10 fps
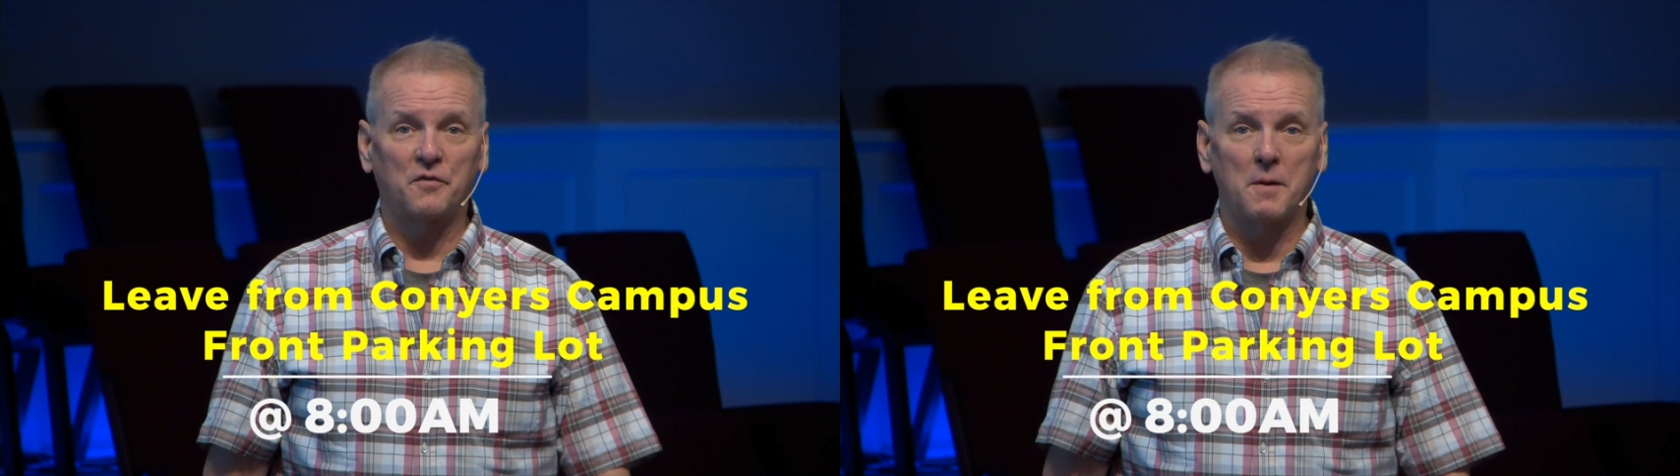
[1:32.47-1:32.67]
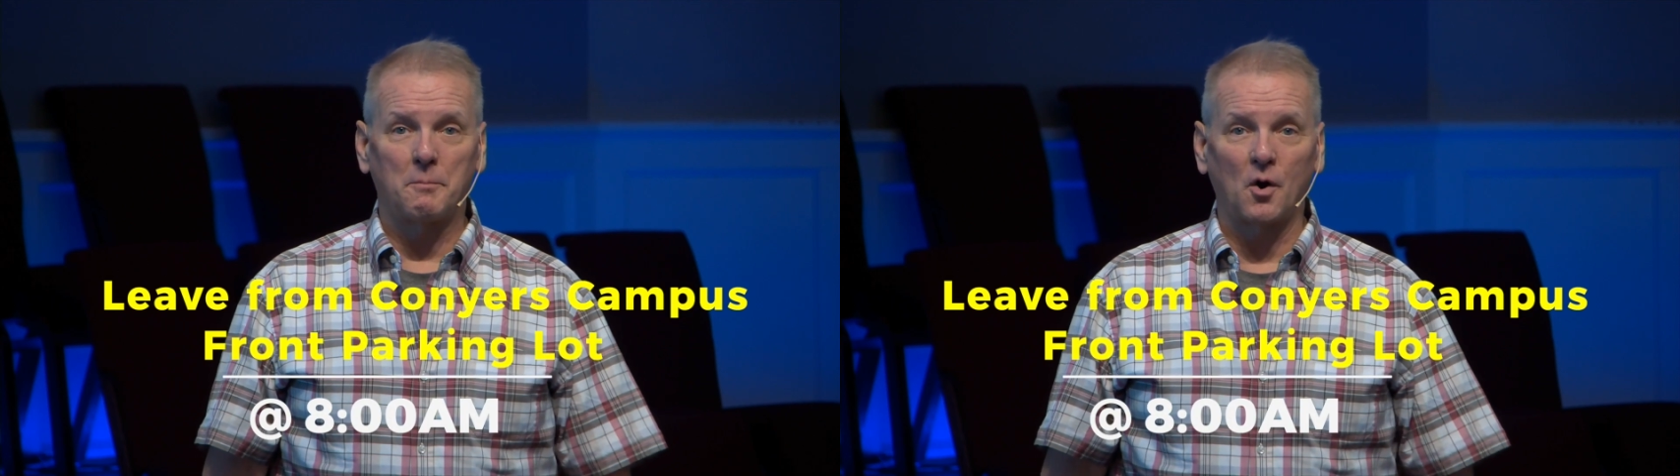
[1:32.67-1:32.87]

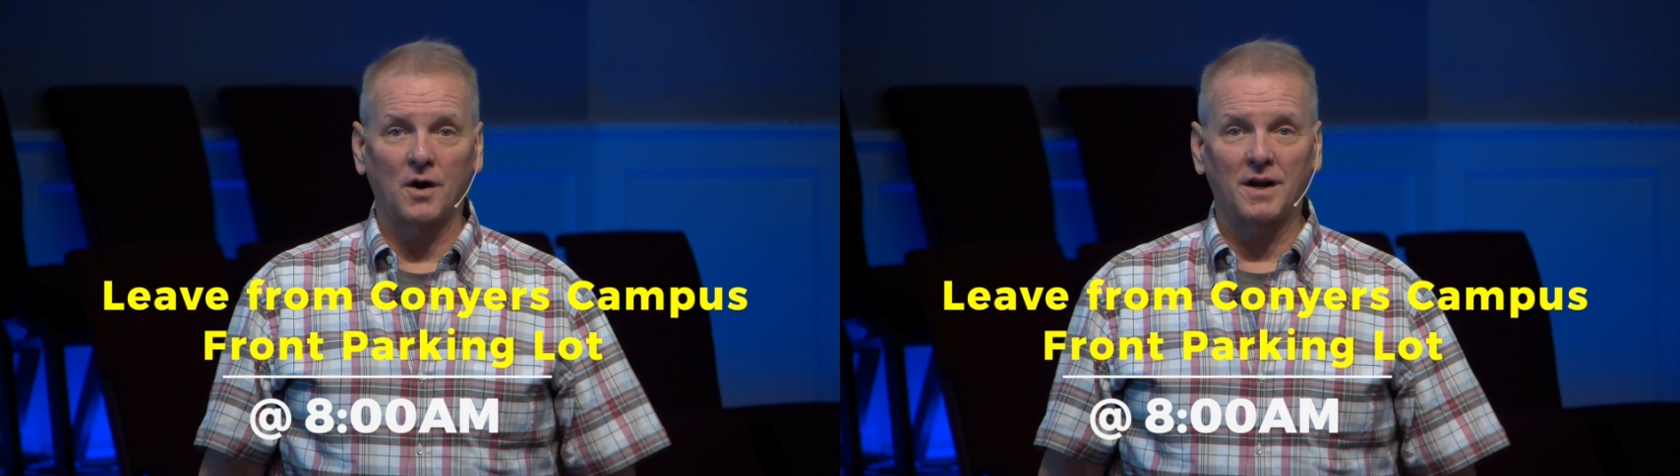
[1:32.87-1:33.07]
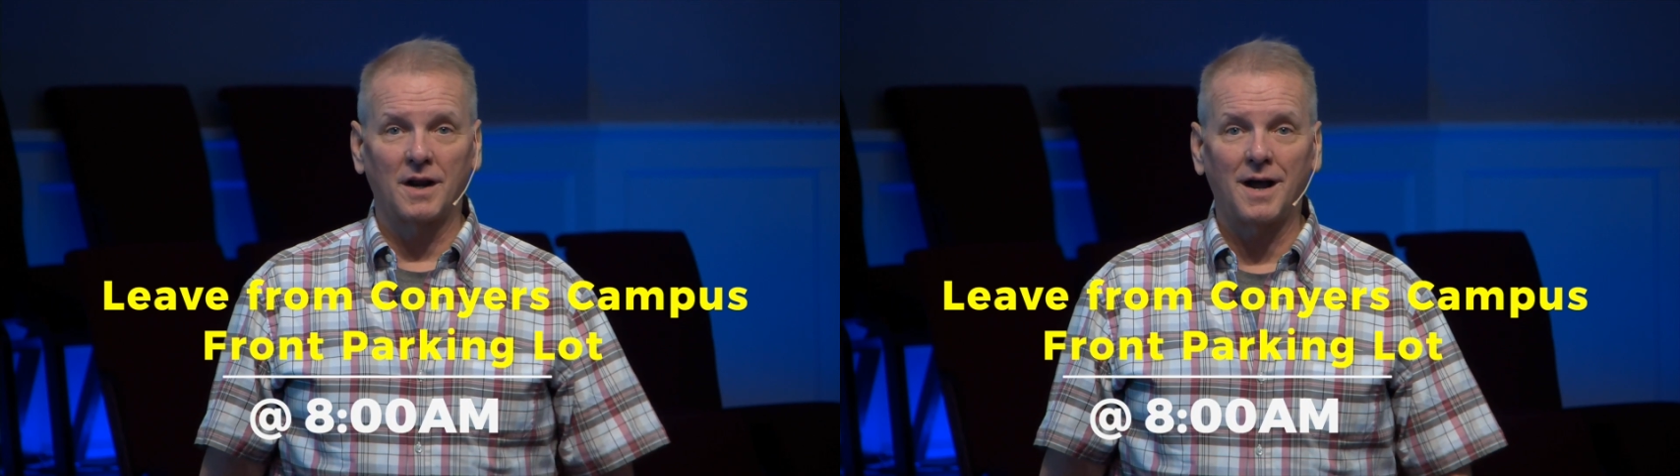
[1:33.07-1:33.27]
front
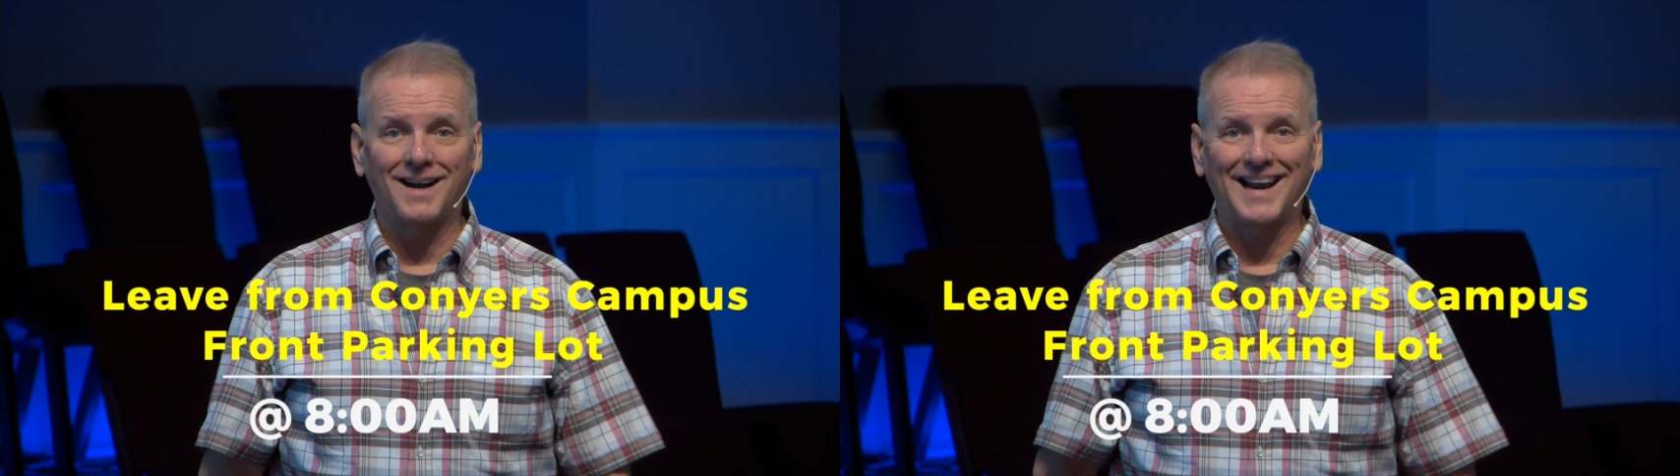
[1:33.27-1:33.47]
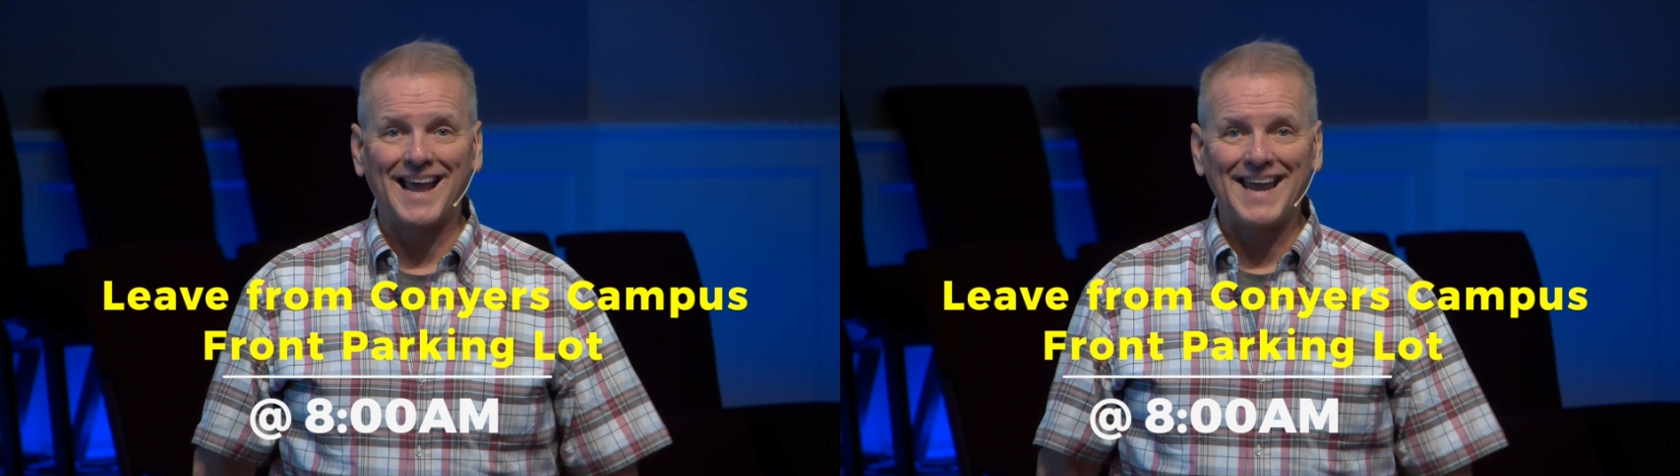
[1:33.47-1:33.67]
parking
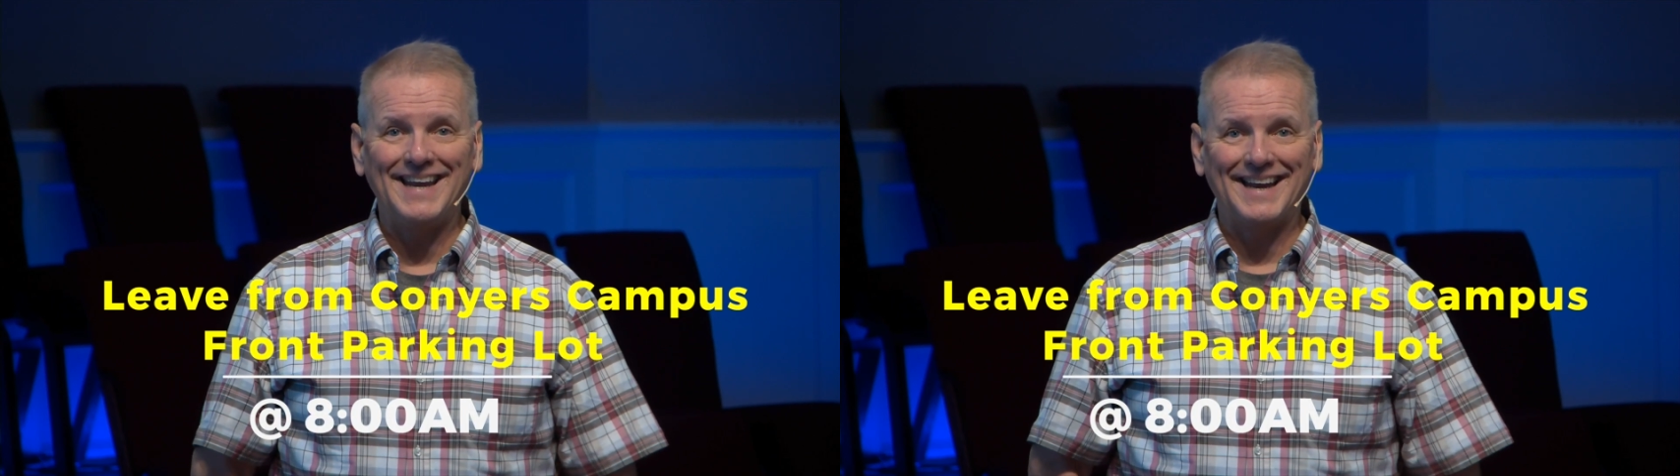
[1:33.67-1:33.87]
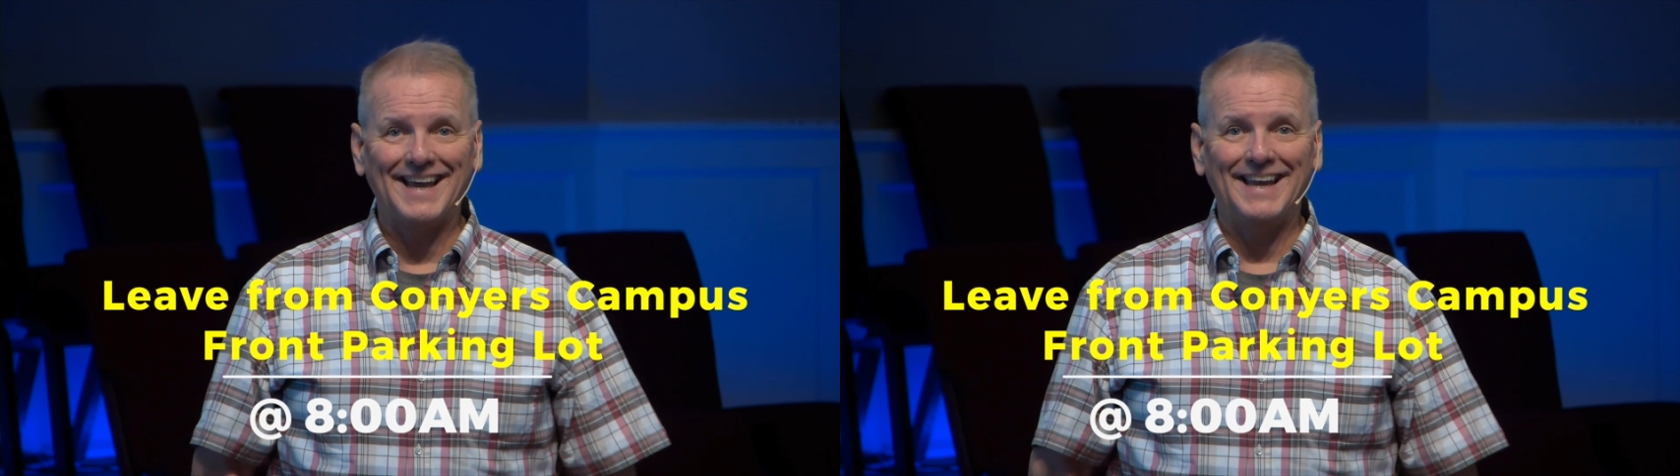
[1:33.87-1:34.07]
lot at
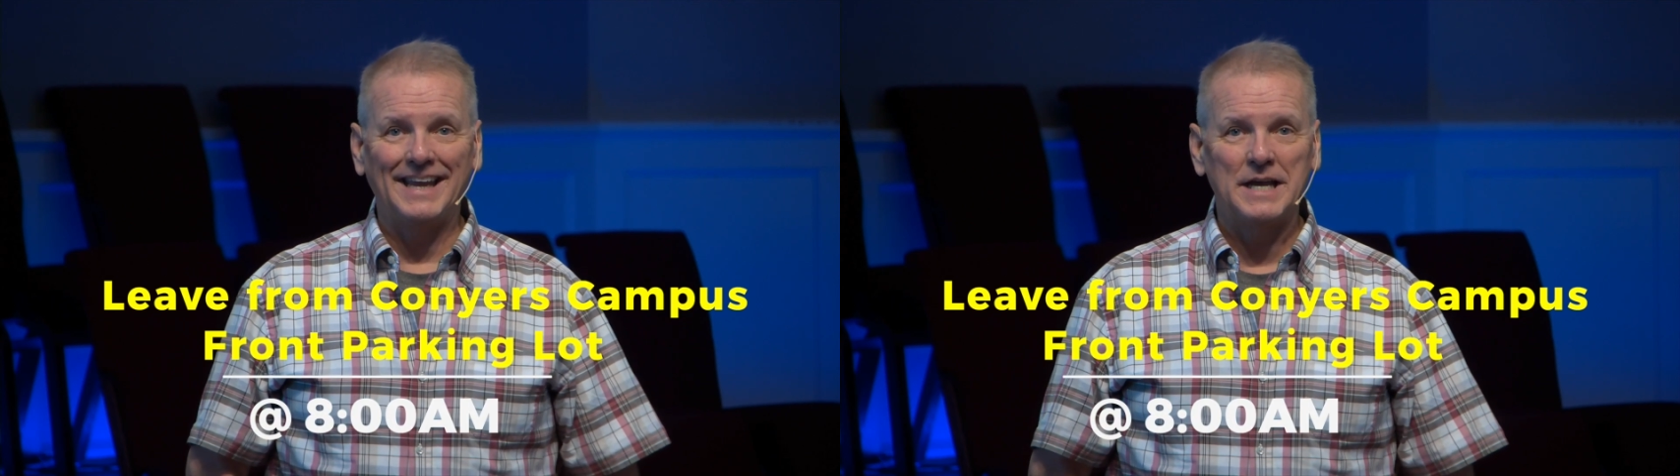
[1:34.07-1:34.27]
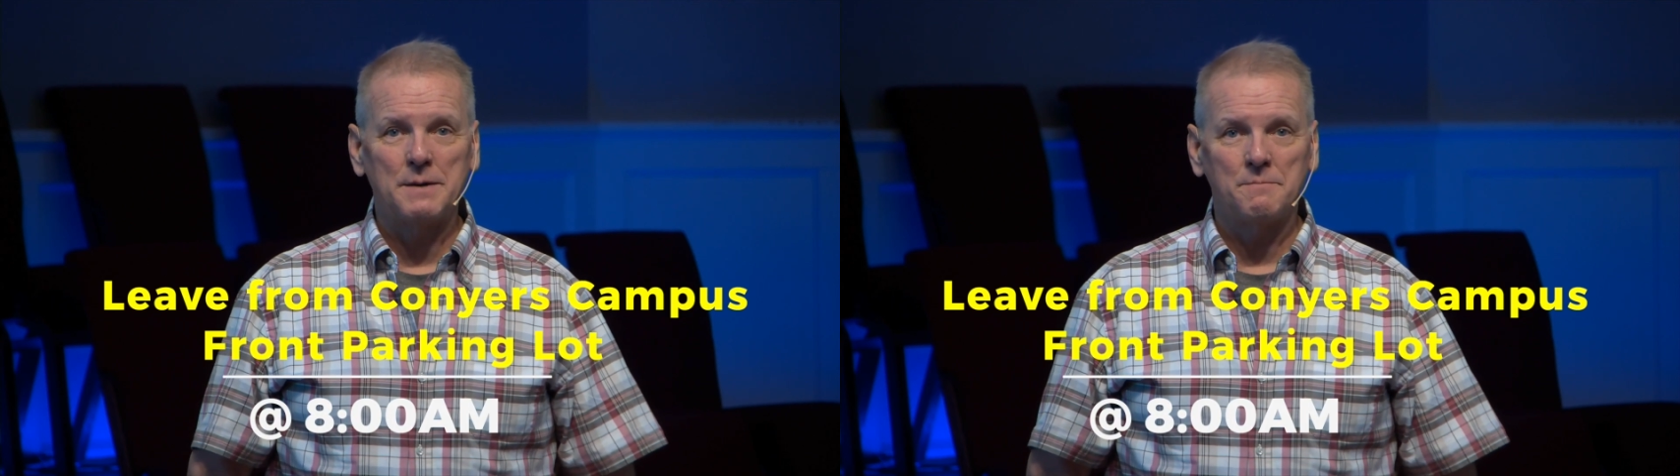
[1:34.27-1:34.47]
8
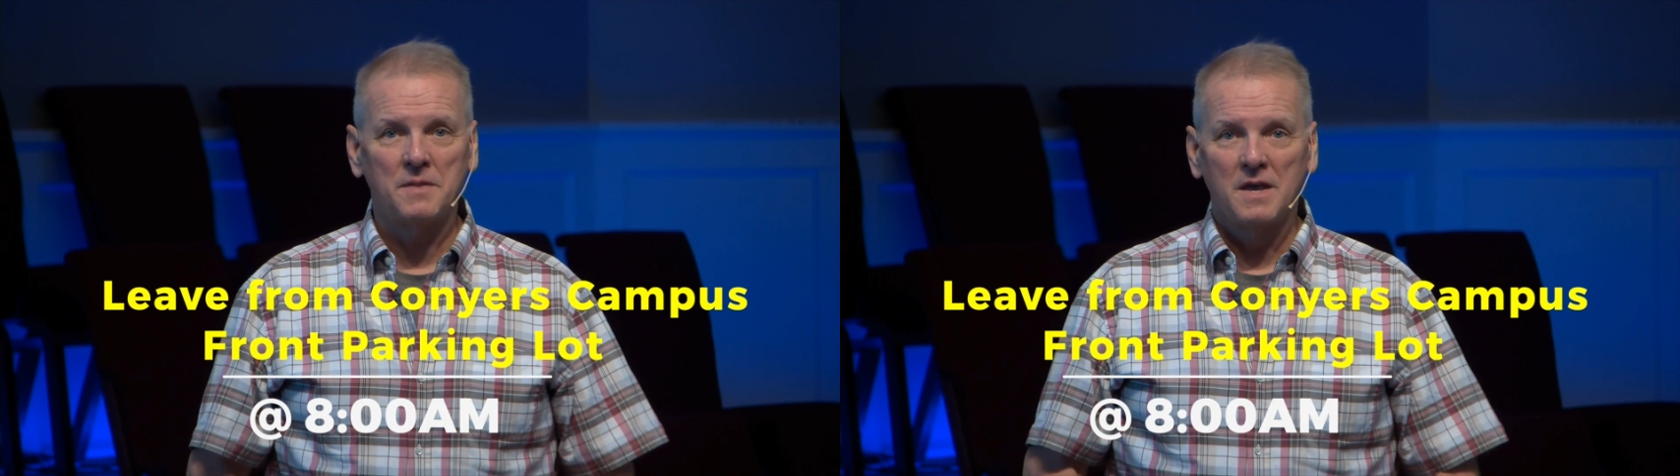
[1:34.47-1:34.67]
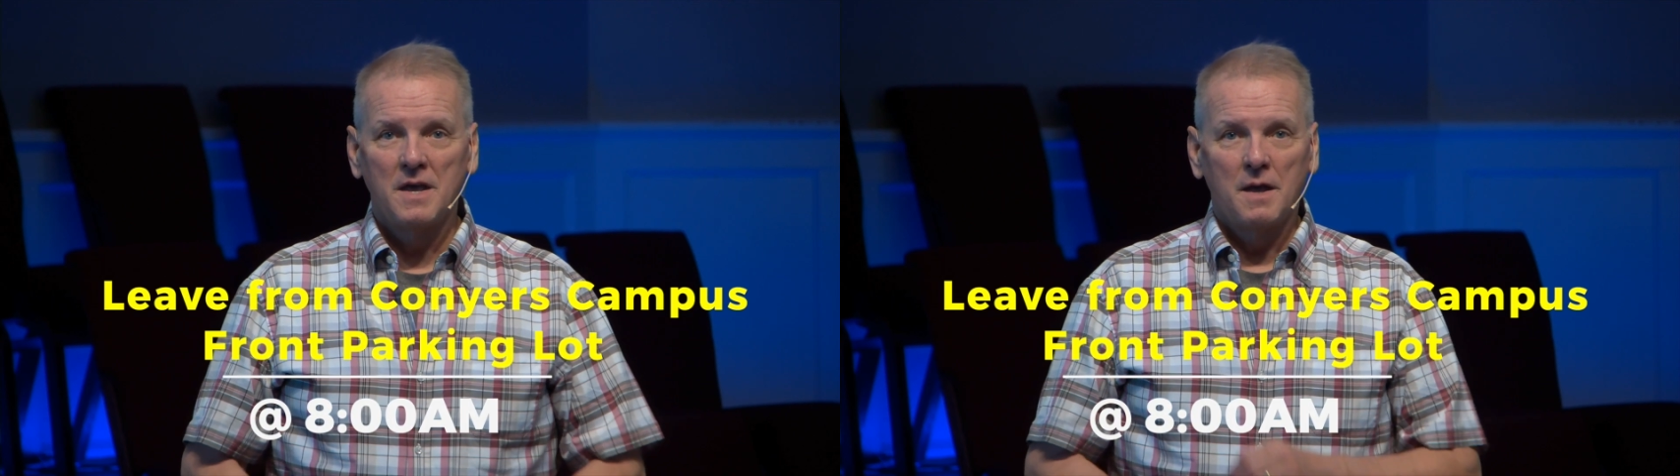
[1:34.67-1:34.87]
a.m.,